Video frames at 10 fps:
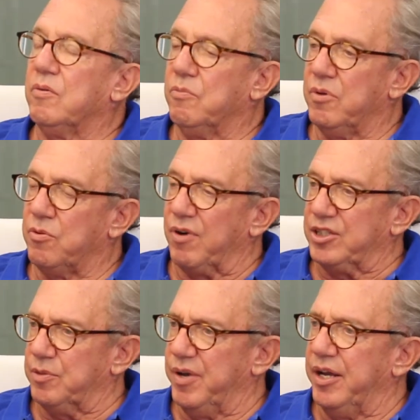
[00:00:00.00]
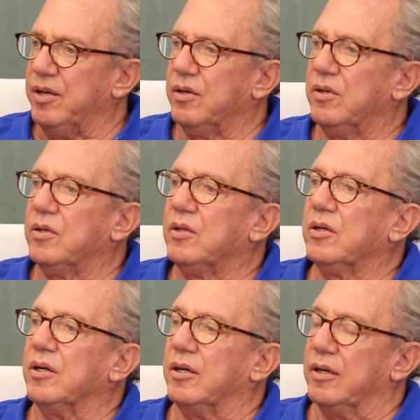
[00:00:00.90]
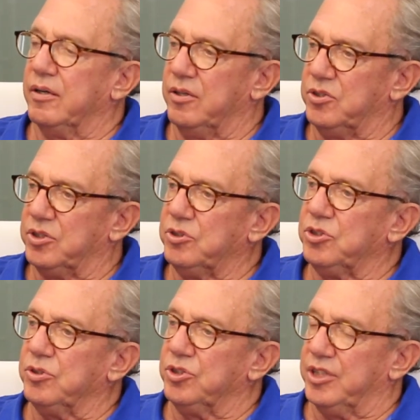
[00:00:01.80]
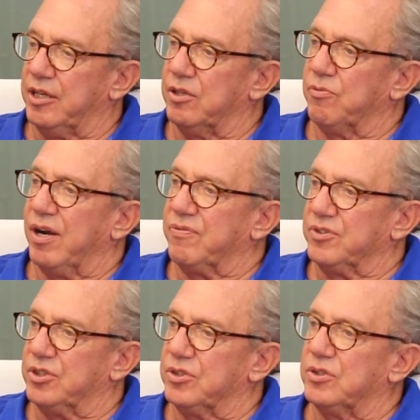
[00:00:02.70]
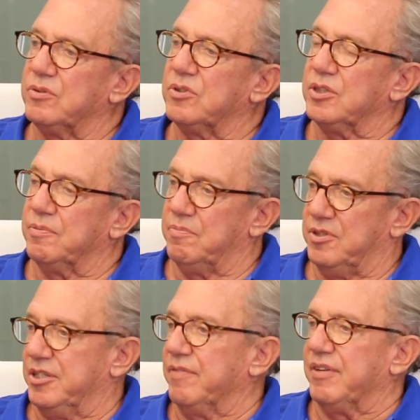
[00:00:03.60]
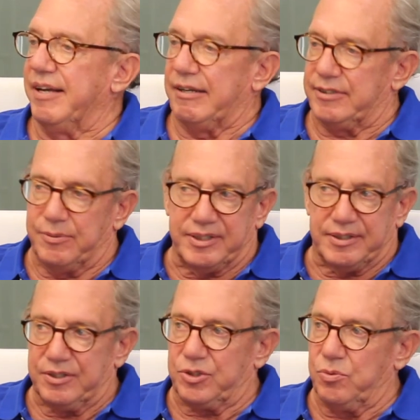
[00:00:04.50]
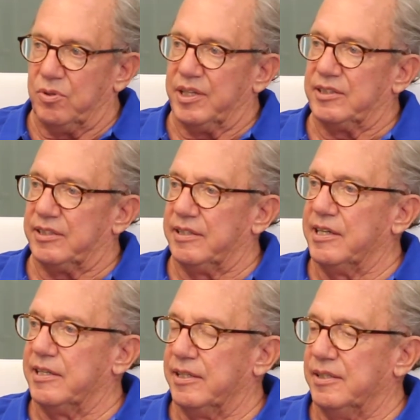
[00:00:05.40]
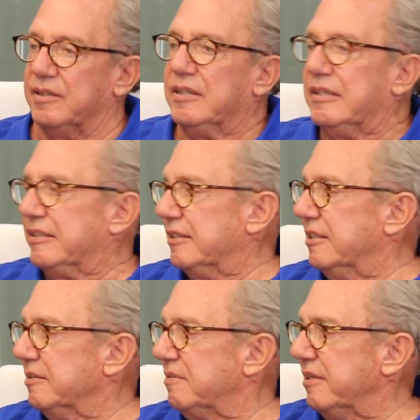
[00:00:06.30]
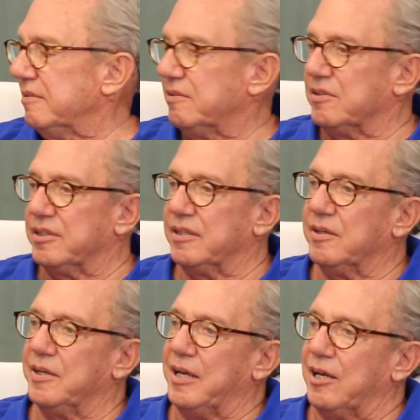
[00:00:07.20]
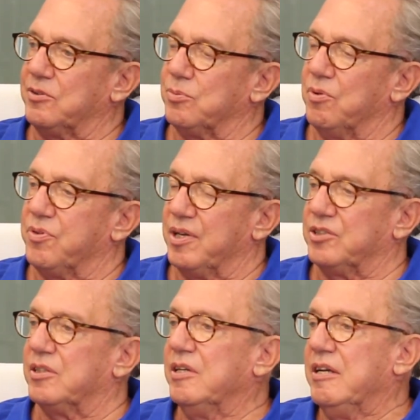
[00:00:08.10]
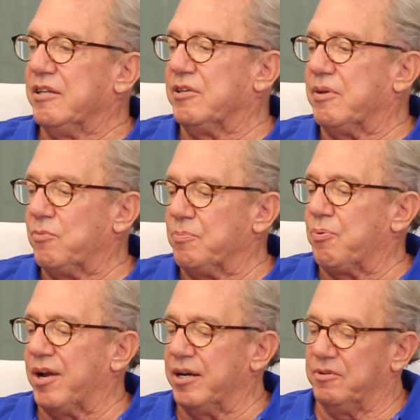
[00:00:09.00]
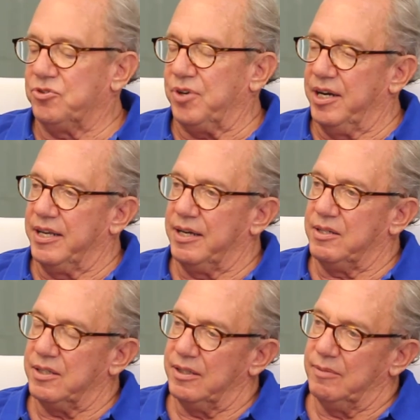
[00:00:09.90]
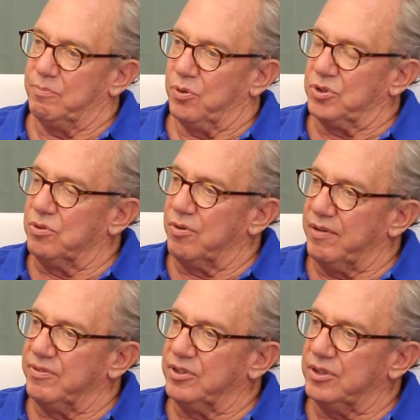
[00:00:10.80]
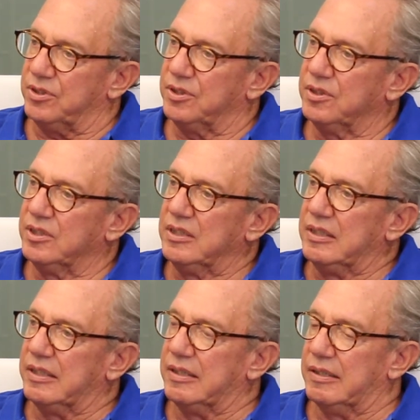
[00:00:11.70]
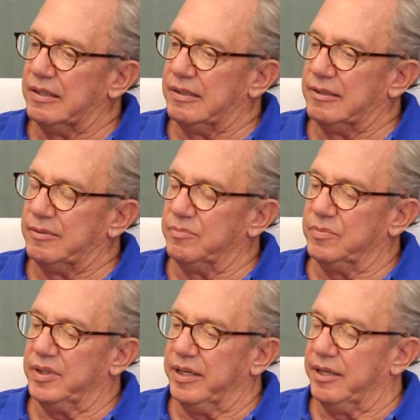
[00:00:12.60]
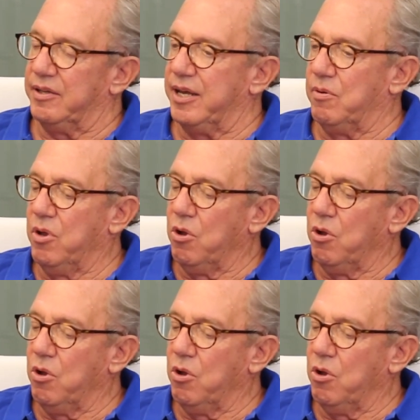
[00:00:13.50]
Well, resume. You check their references, see if they actually went to the school they said they did the actual things. We try to get personal references, and then